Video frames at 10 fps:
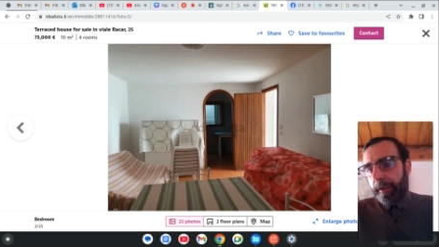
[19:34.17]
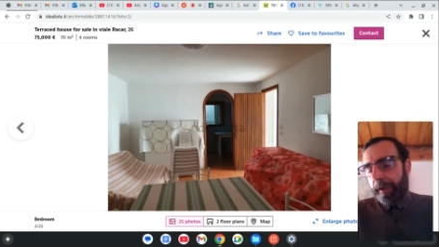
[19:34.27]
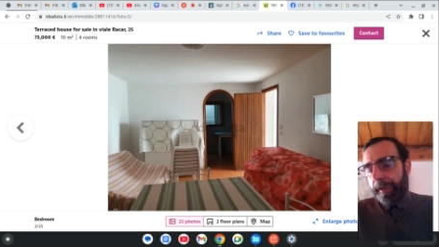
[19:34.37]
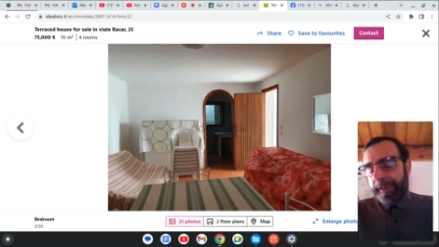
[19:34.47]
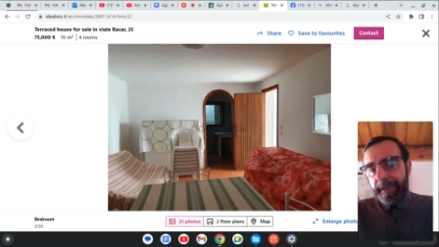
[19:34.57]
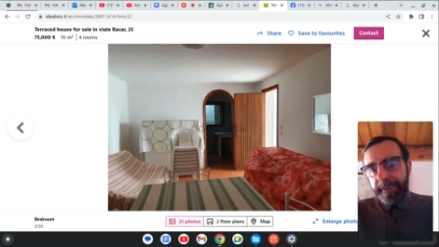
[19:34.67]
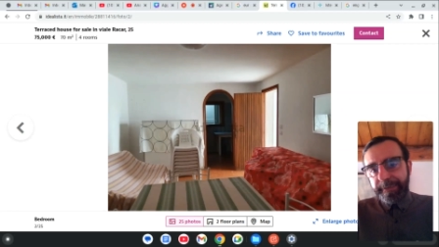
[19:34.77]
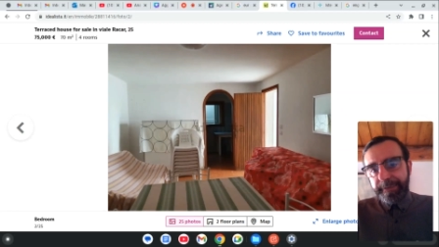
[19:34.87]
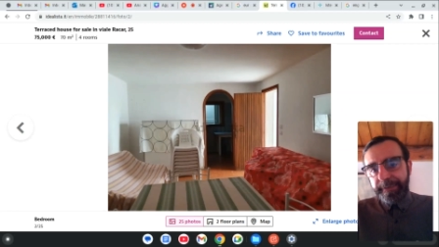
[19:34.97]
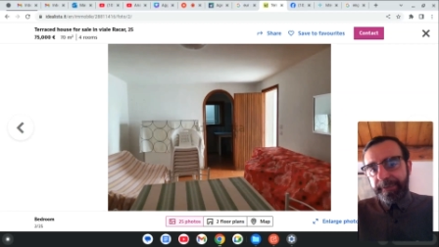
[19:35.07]
I
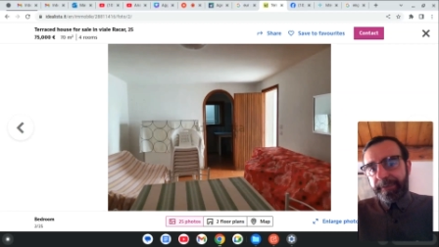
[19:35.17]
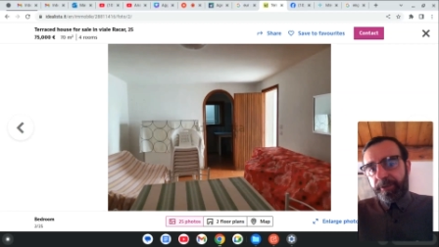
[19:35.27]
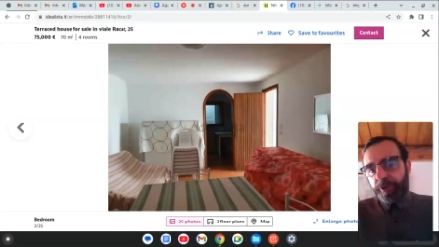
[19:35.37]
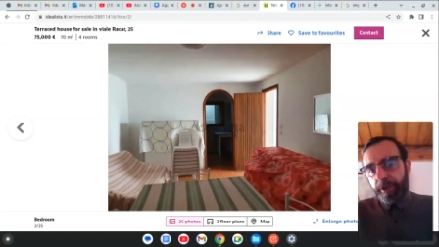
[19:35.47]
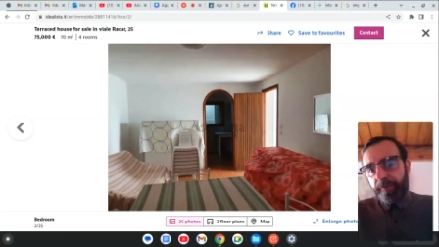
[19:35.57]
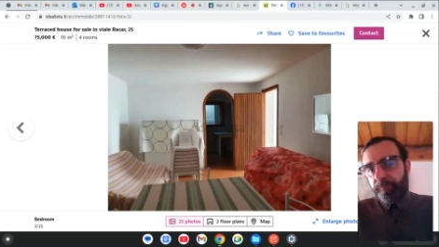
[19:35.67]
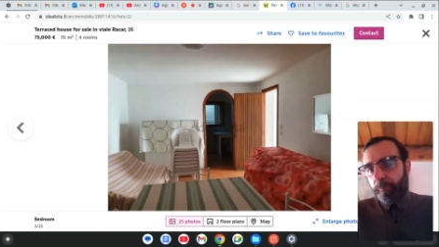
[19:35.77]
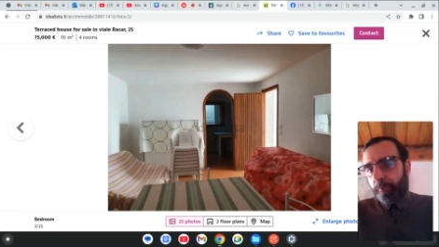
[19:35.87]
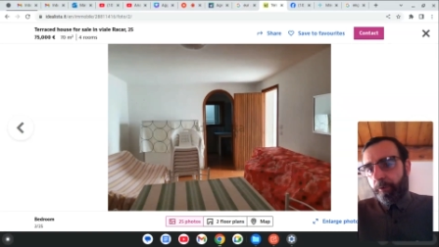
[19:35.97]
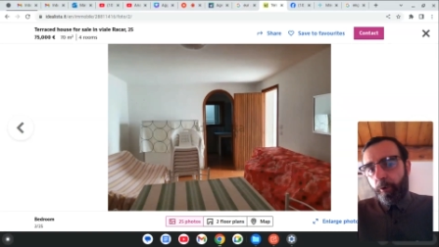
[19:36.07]
guess these are just
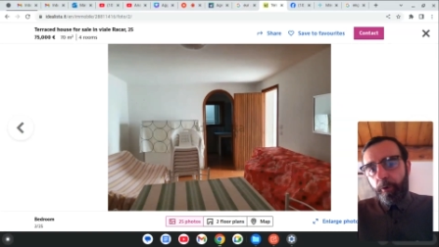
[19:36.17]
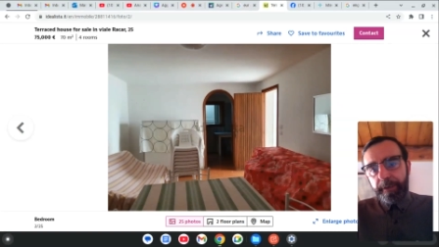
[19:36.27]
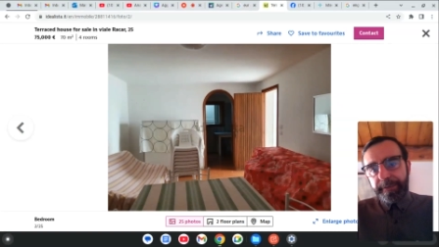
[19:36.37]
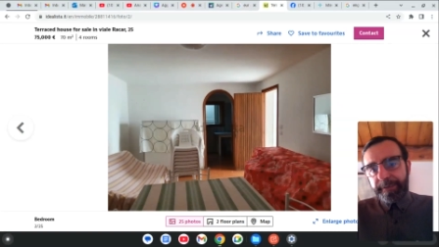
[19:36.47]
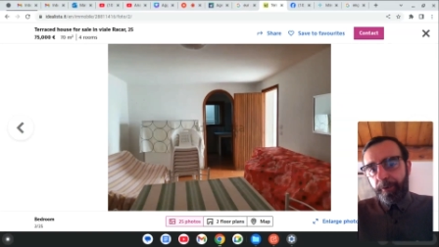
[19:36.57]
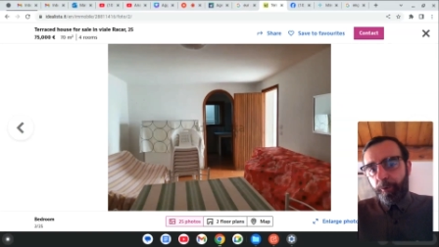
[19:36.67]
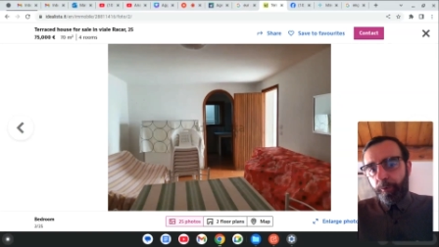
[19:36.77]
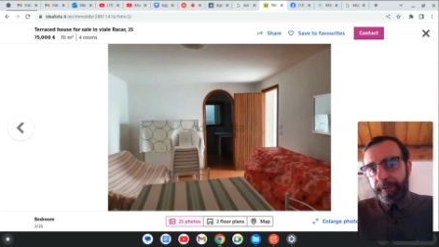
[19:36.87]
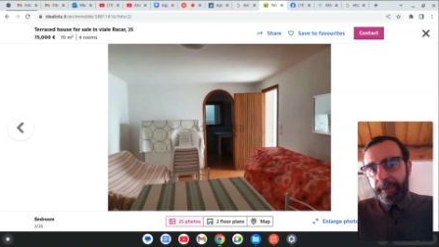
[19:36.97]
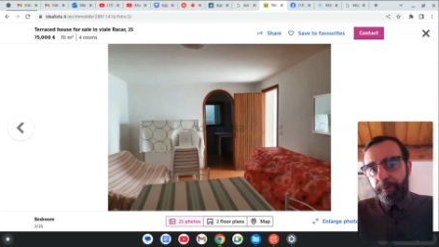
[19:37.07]
for as a
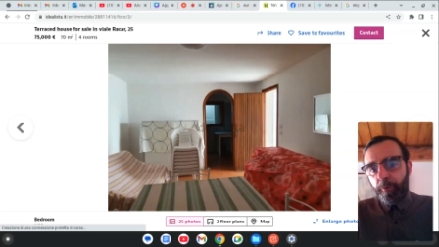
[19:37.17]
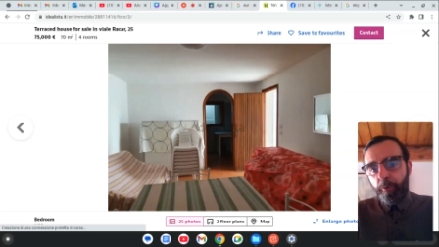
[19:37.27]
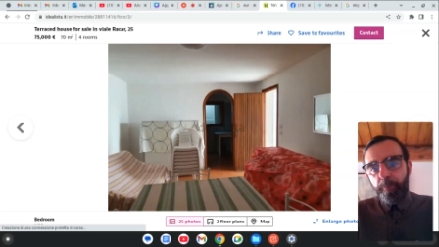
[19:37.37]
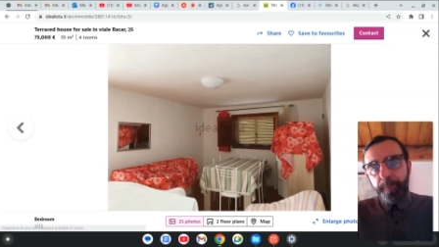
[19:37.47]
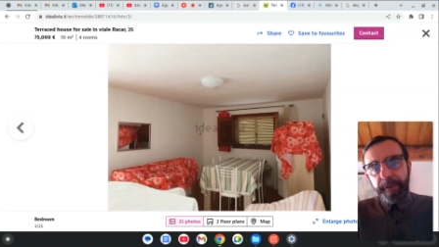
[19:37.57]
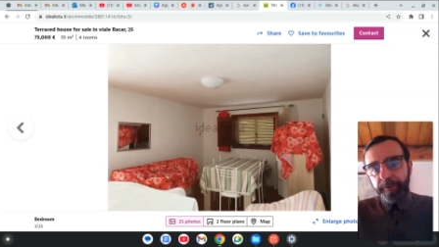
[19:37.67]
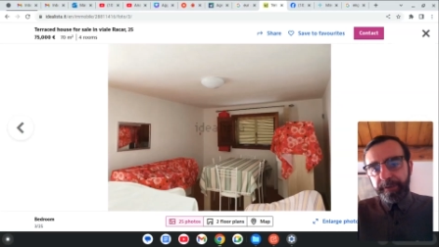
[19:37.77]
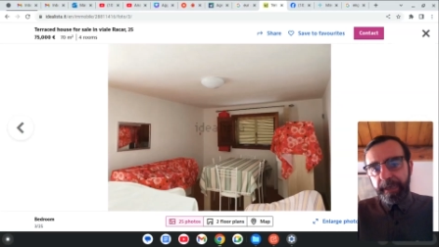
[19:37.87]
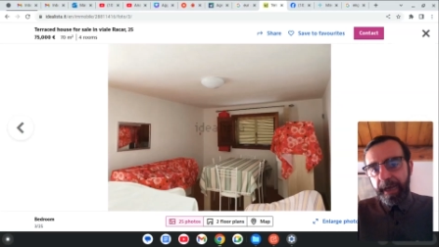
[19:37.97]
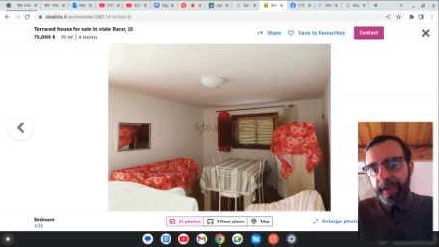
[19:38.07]
holiday home, because